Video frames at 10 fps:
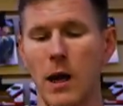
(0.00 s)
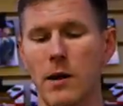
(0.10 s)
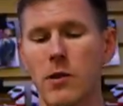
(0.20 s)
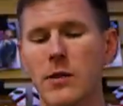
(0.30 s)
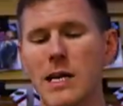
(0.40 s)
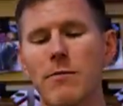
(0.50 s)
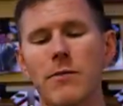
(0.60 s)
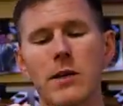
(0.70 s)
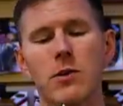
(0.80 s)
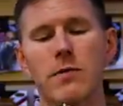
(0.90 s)
Another neat
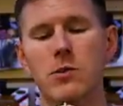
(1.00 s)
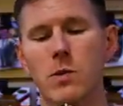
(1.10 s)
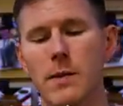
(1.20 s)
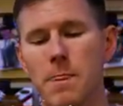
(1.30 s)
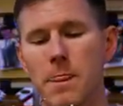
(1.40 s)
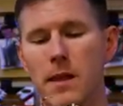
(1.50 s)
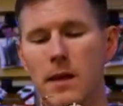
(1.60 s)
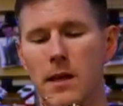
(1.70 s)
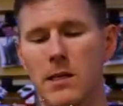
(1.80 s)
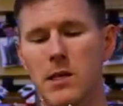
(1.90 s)
feature of this one
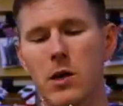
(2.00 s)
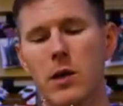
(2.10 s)
is the